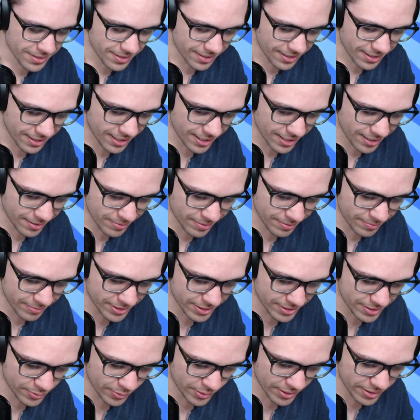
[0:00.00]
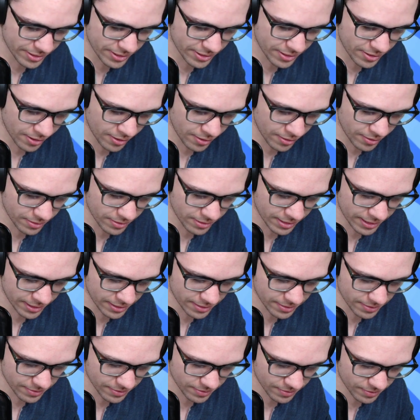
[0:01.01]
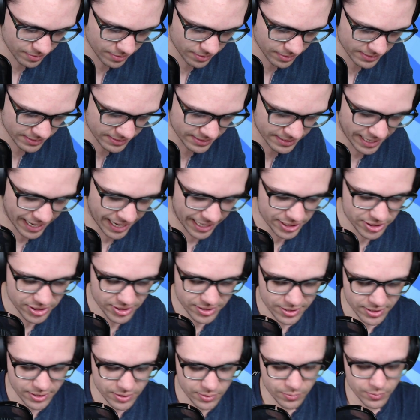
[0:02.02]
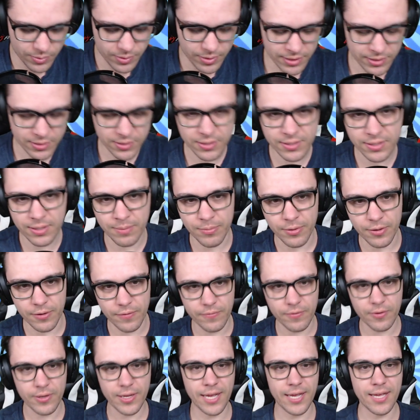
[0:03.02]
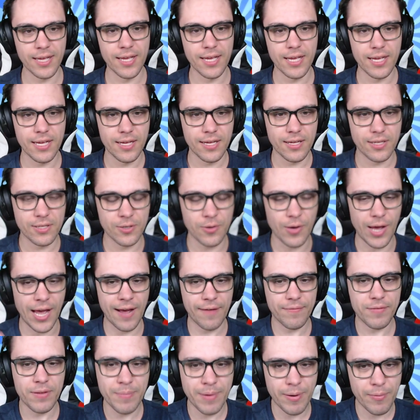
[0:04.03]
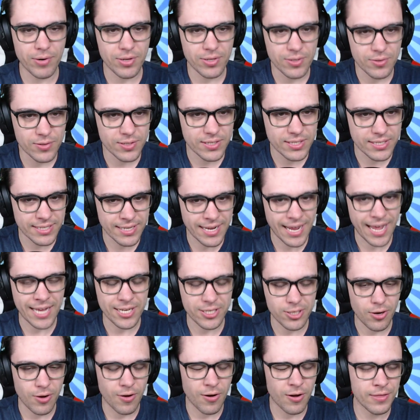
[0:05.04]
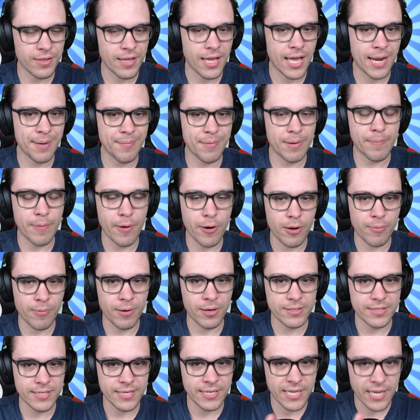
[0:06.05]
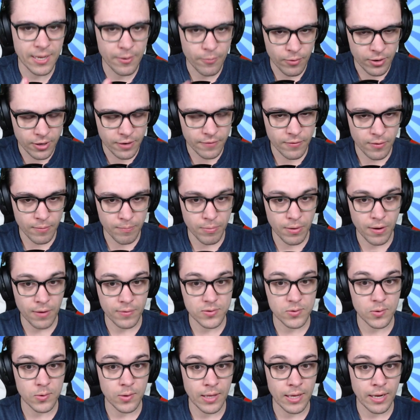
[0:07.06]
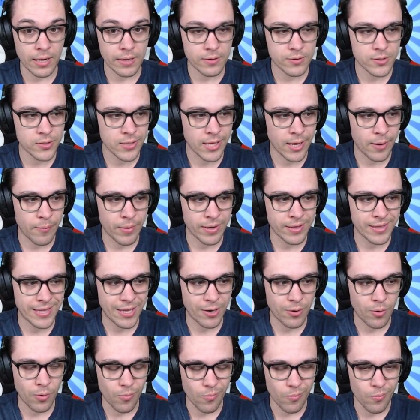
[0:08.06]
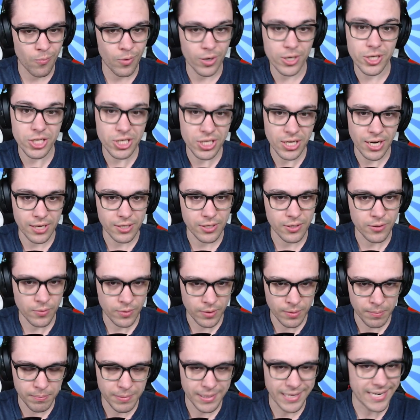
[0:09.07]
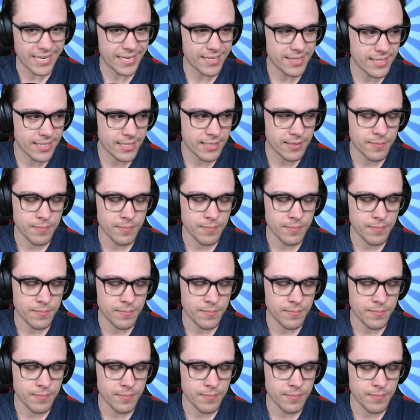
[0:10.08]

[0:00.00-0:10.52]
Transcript: Let me just quickly go, like, Snatch. This is the move, okay? You have to be able to use Snatch on the enemy Pokemon to get rid of their buffs so that way they don't one-shot you immediately.